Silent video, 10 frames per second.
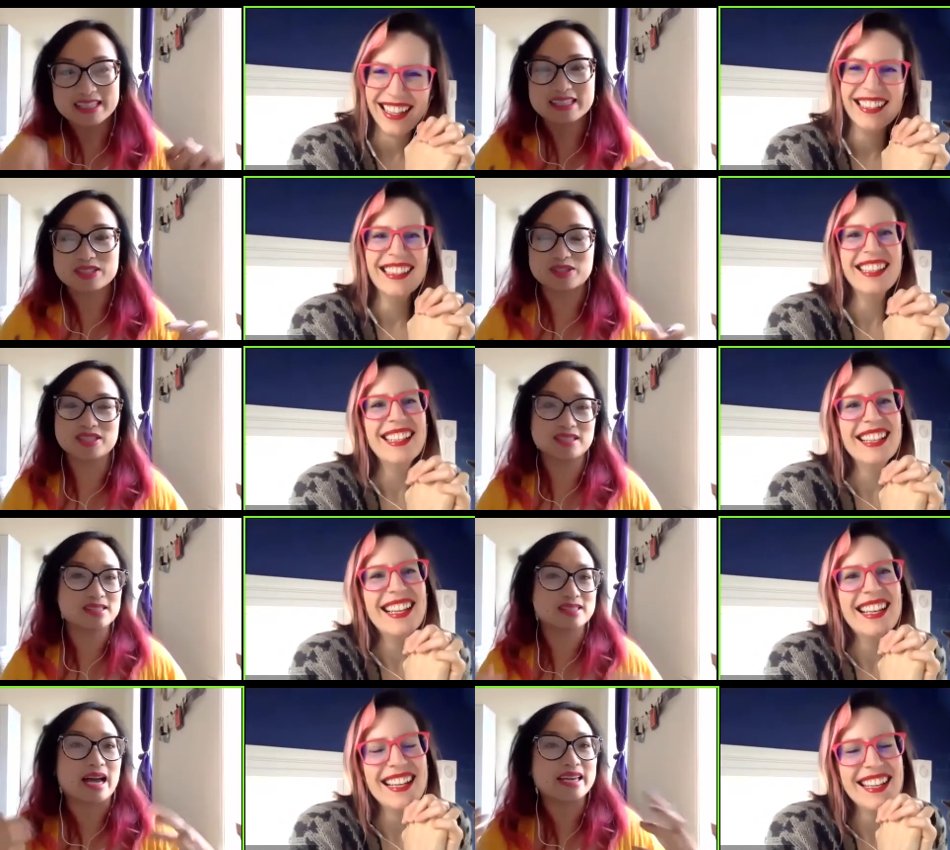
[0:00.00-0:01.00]
Speaker 1: So just a
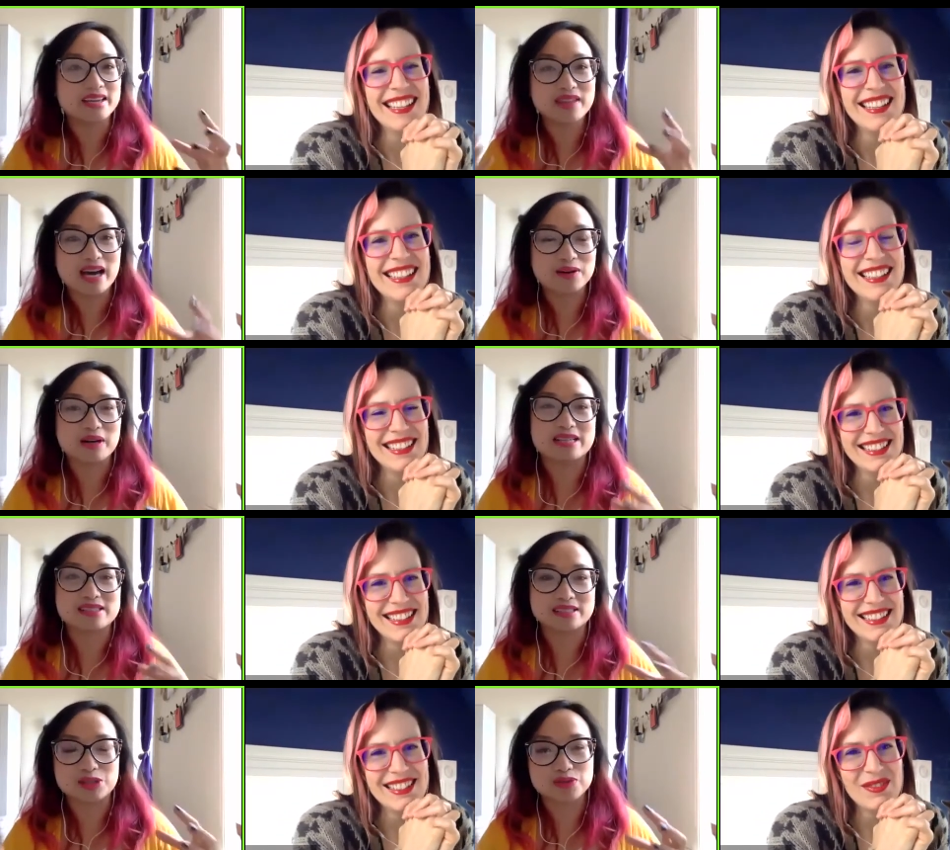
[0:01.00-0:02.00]
psyche that, as
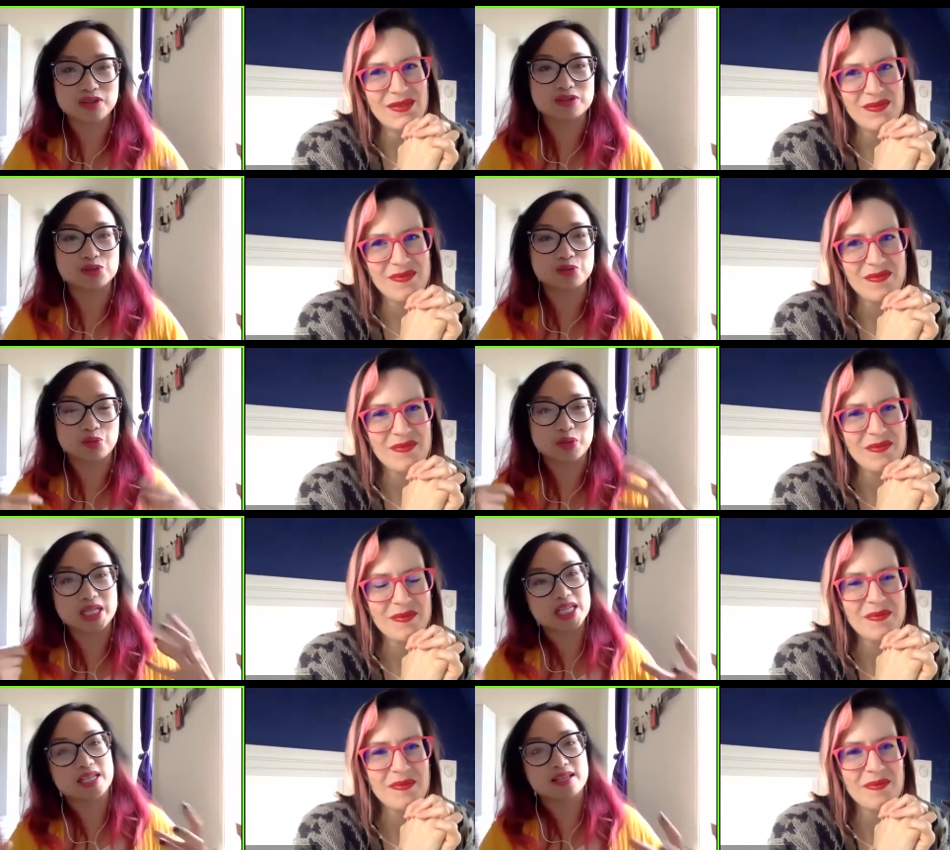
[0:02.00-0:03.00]
an introvert, is
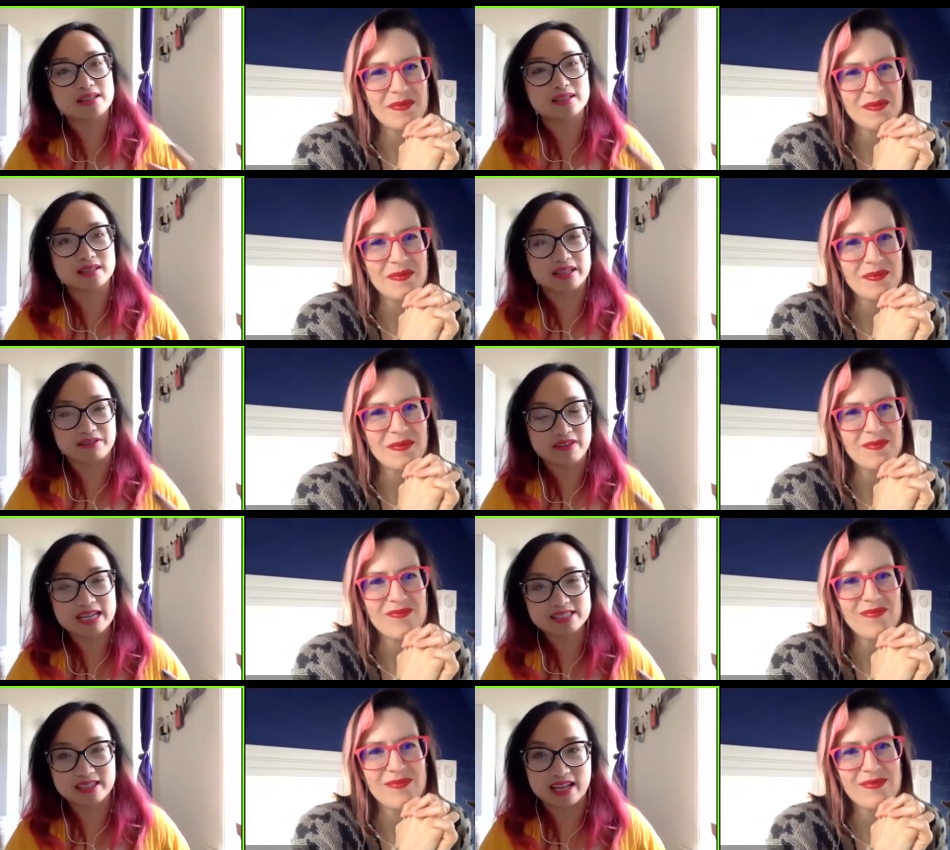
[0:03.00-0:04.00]
really
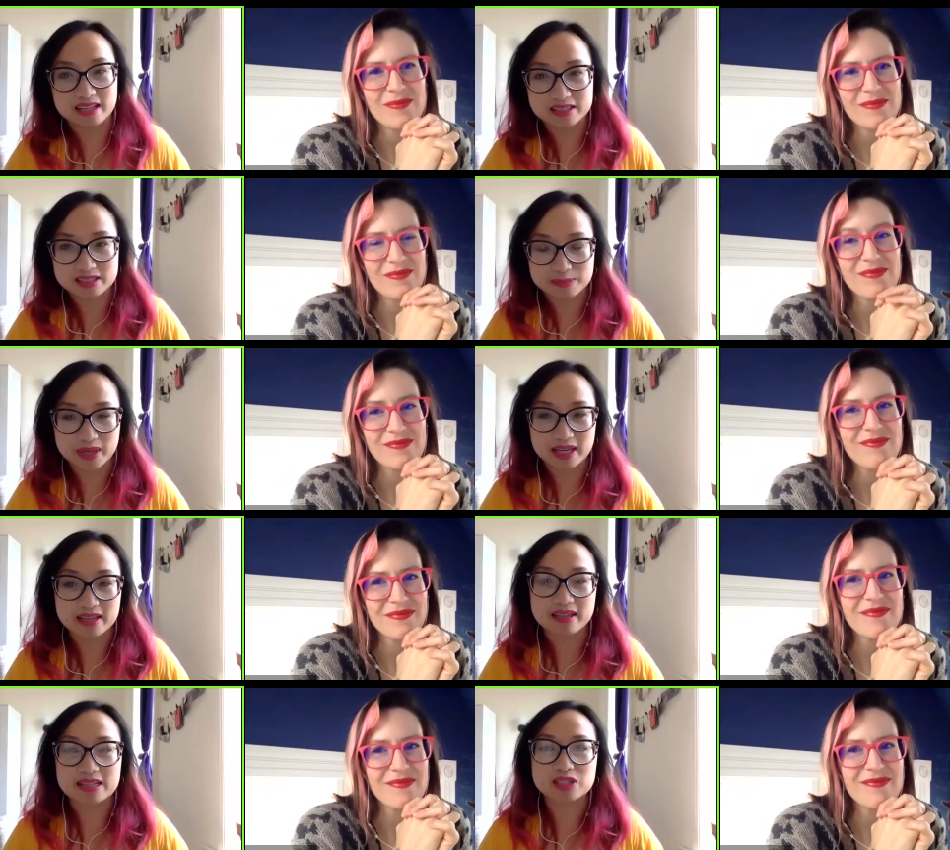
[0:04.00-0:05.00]
fascinating to me.
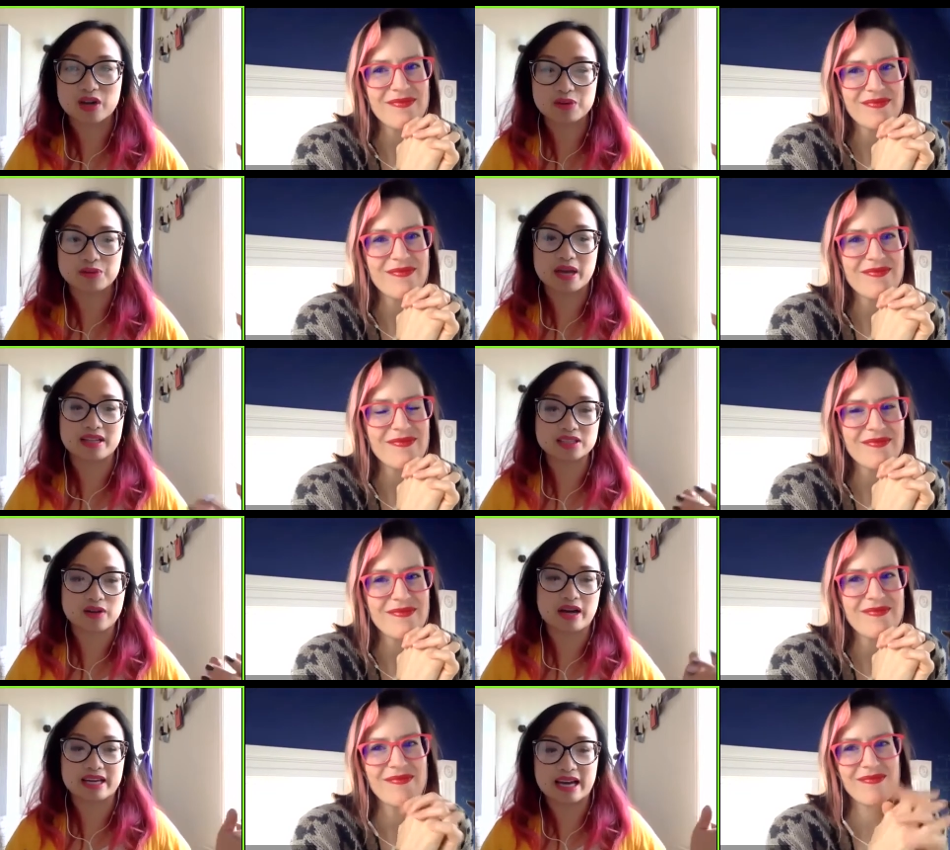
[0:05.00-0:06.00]
And so, I, and so
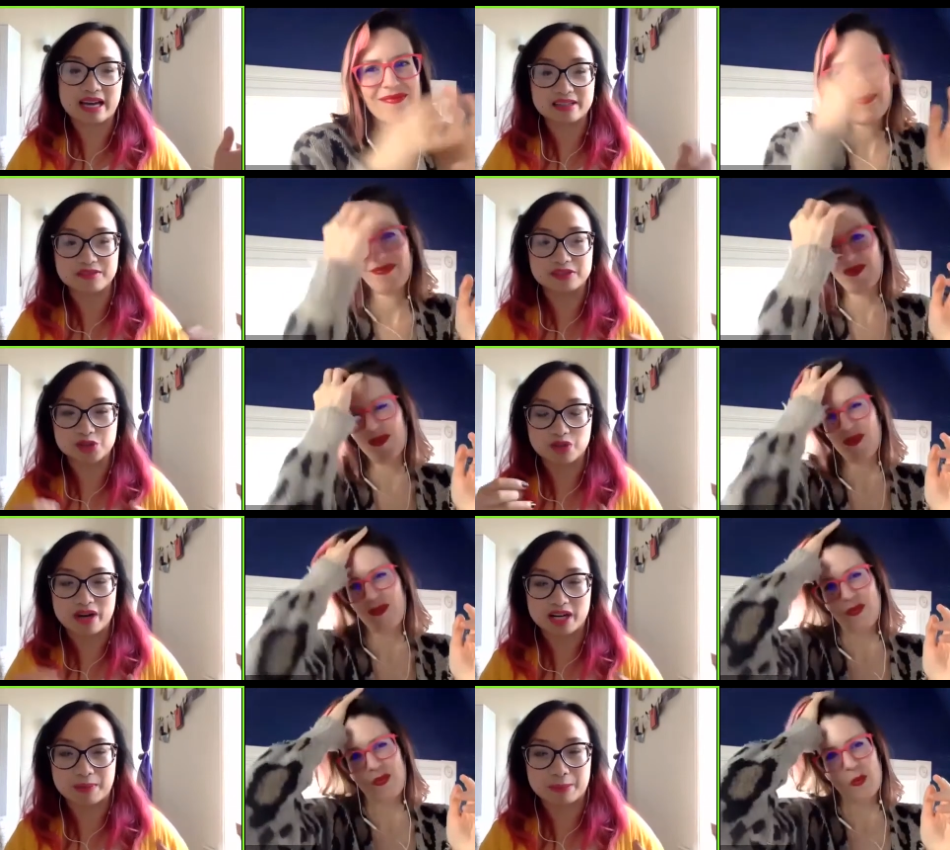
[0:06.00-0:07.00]
I kind of enjoy
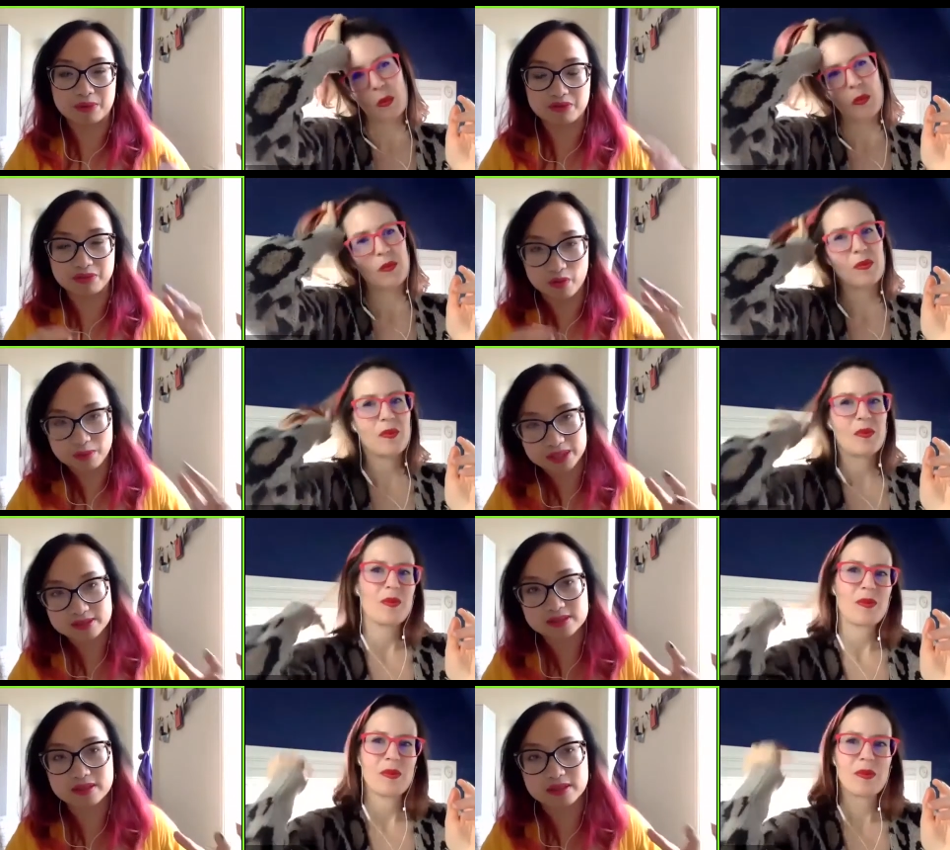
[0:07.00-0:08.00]
writing about performance
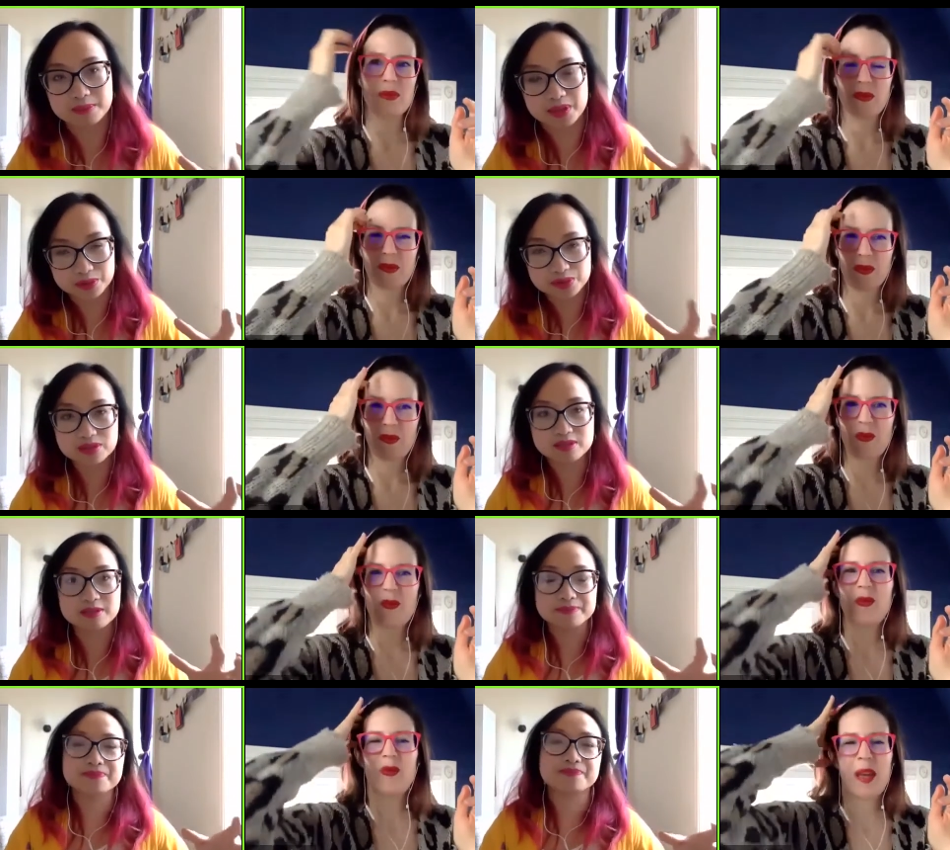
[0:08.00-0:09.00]
the most.
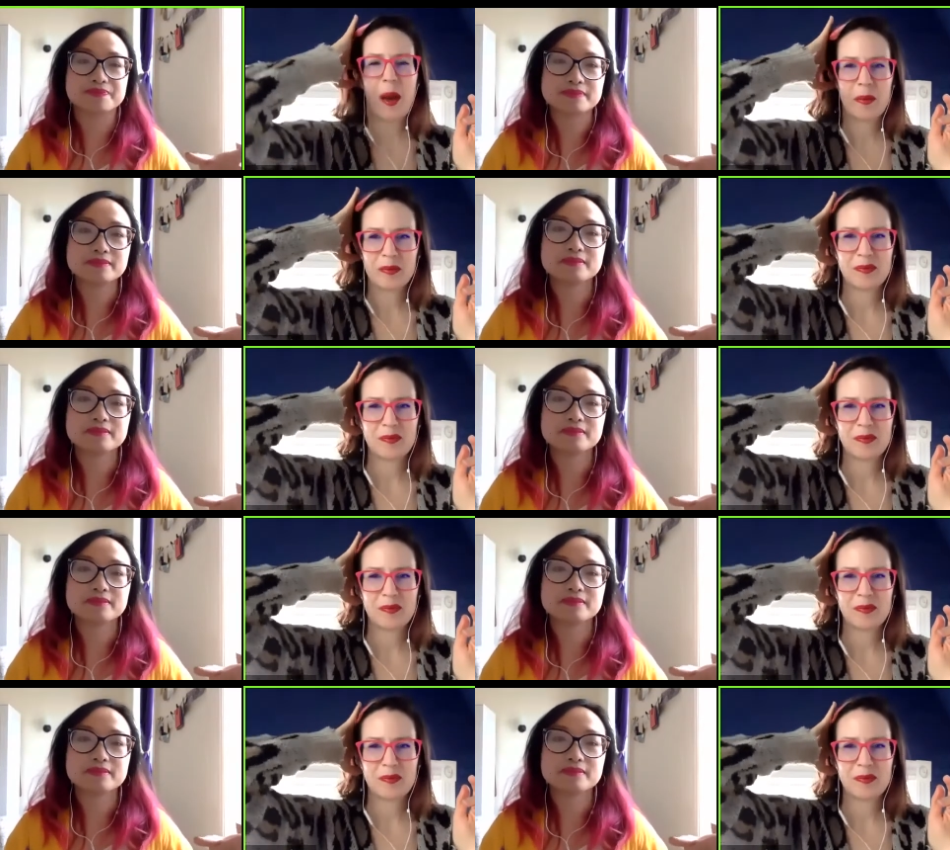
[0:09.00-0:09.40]
Yeah.